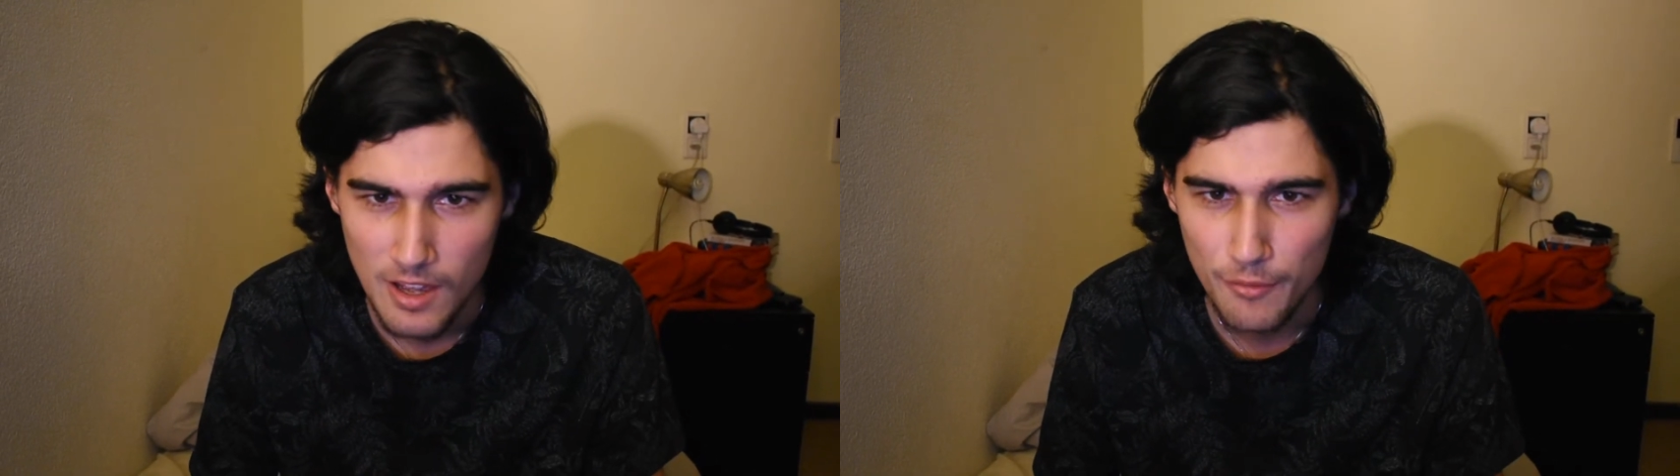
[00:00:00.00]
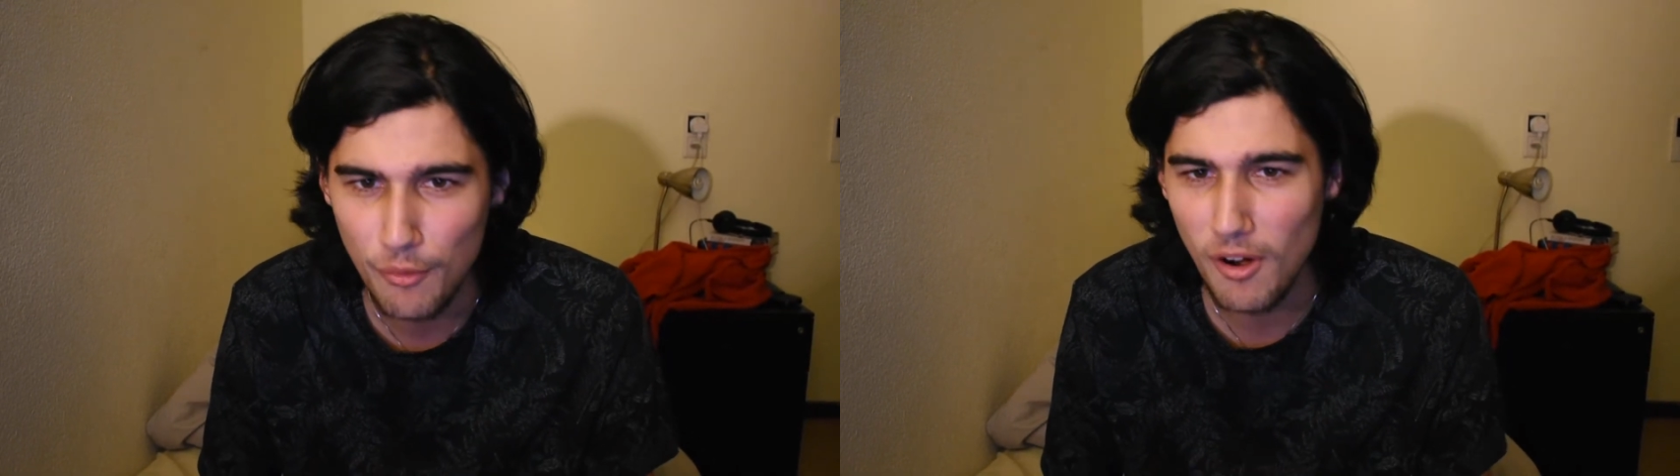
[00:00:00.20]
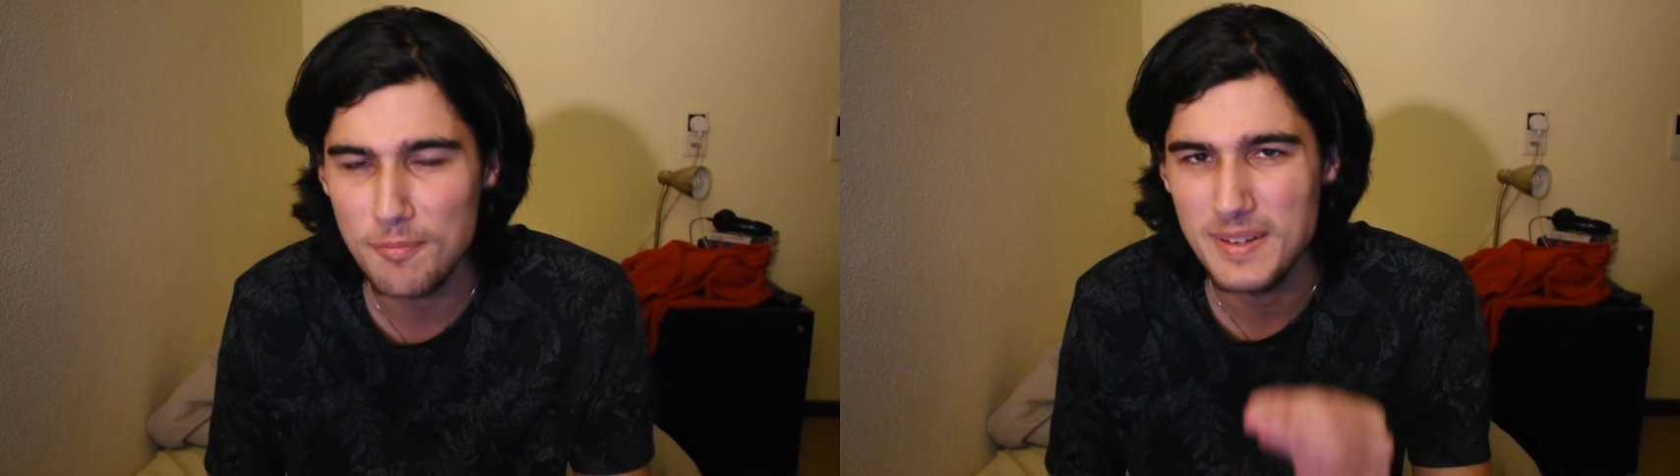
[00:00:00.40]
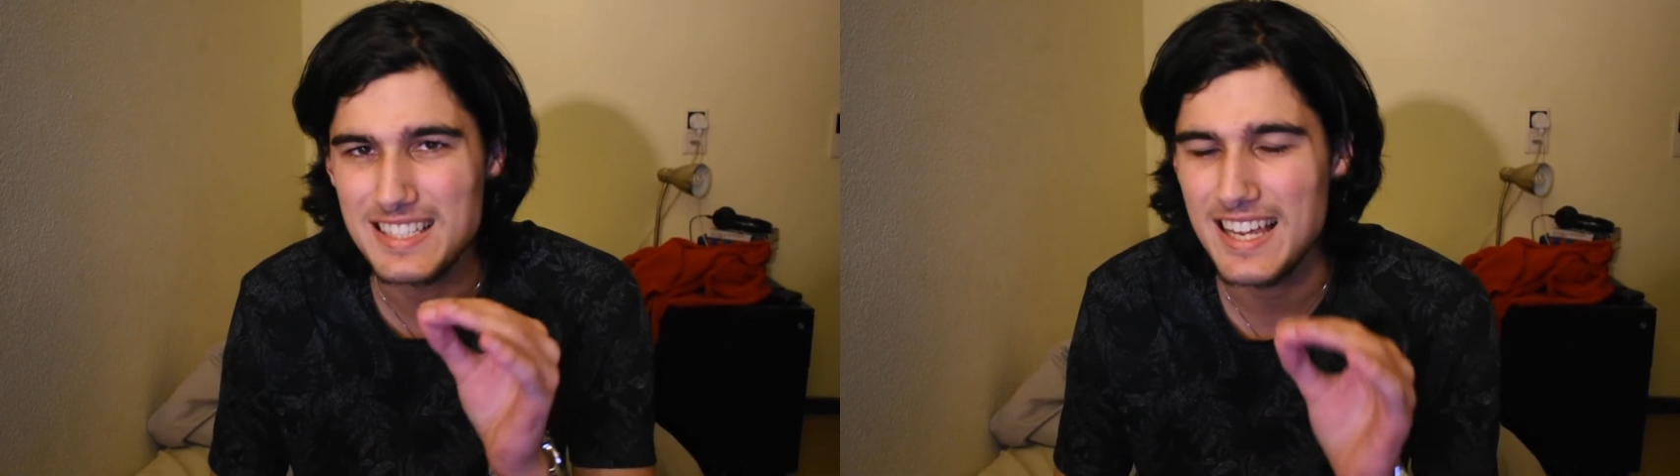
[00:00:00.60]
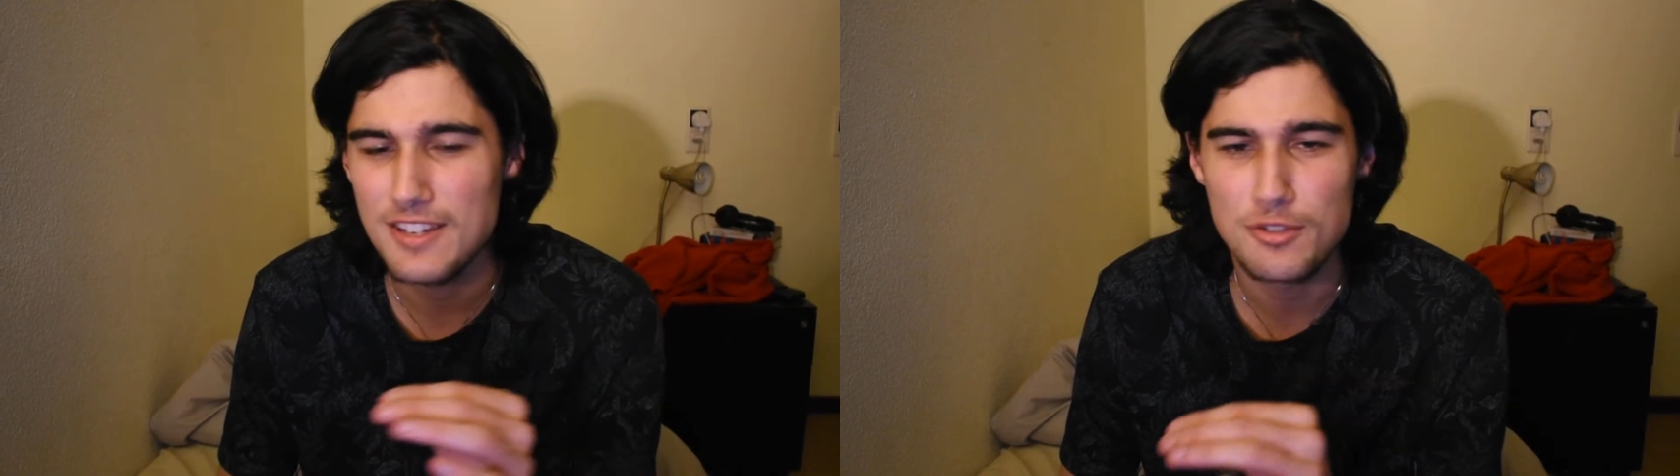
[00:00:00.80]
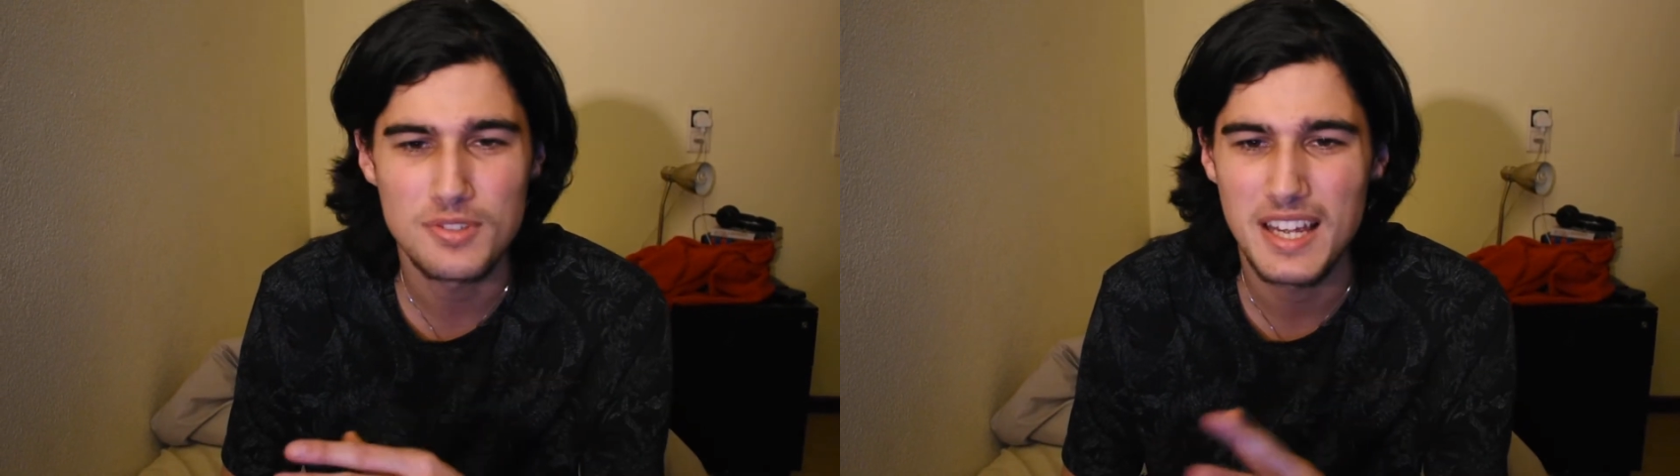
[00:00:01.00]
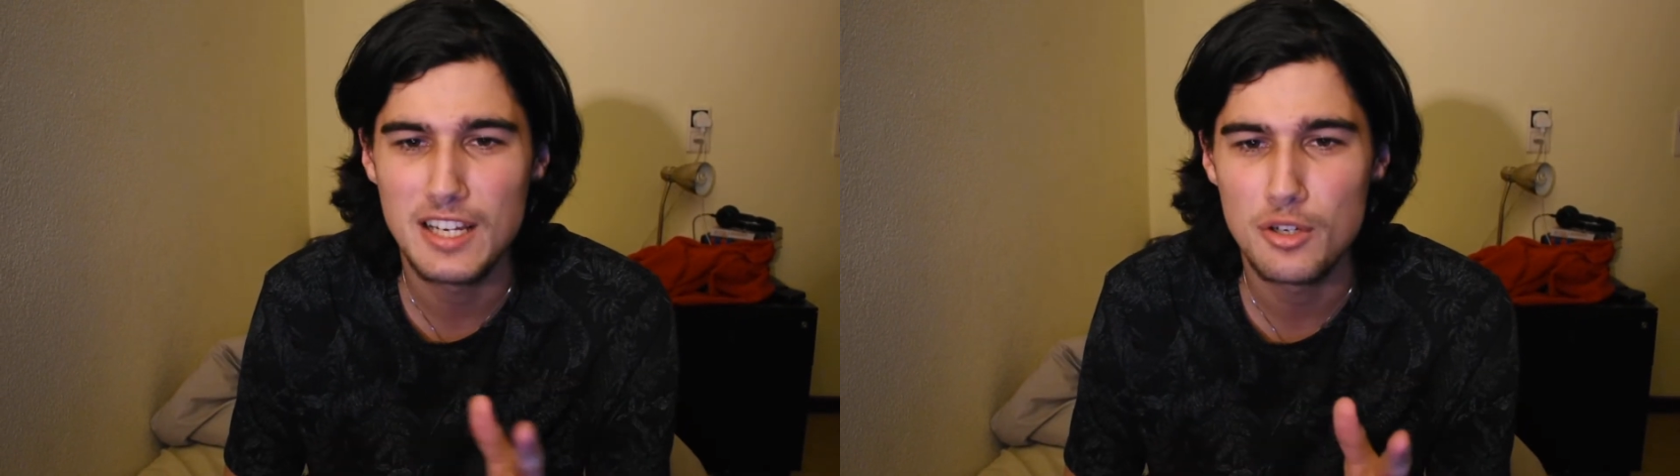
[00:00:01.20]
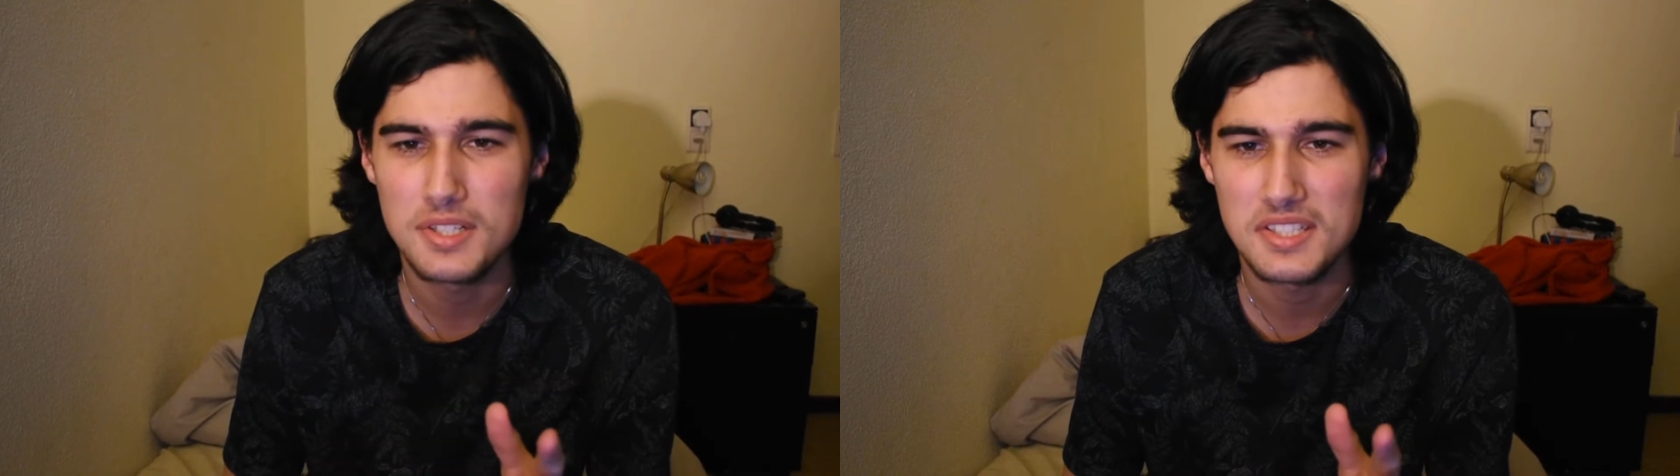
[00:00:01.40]
for I've been Daniel
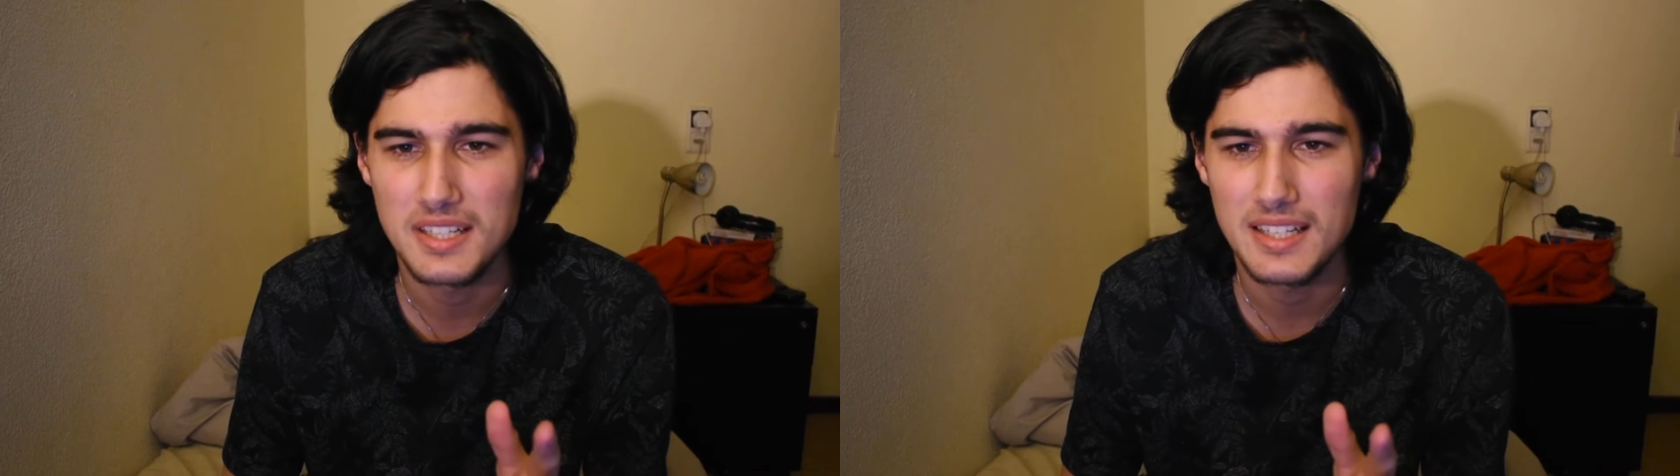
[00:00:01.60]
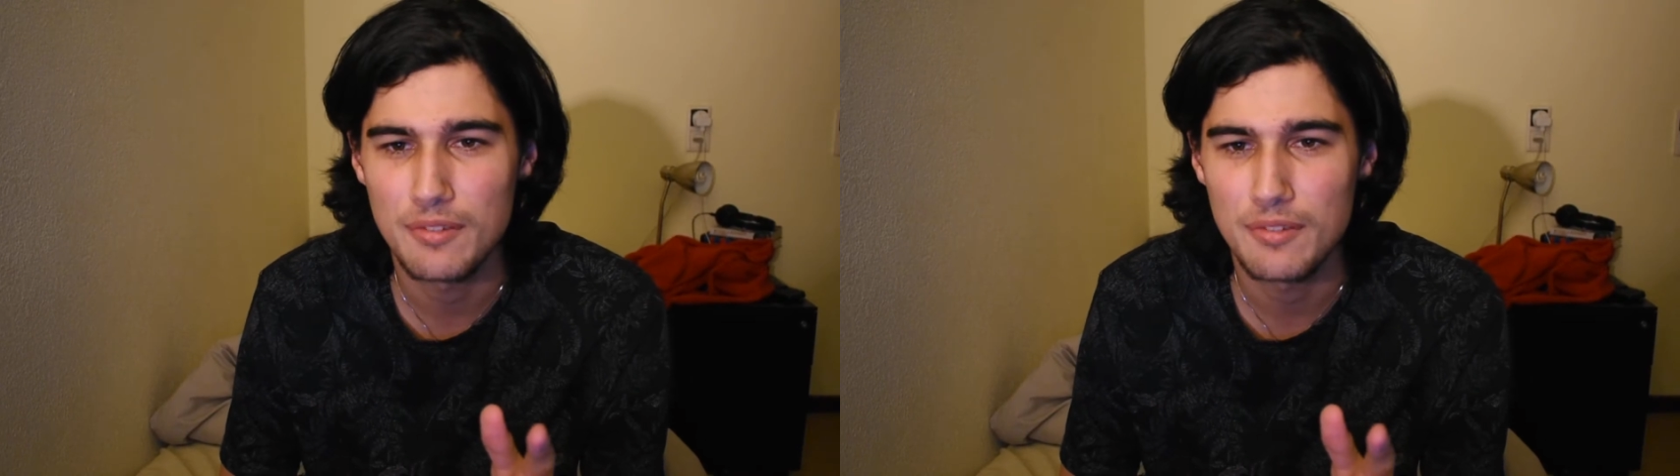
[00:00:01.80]
Day-Lewising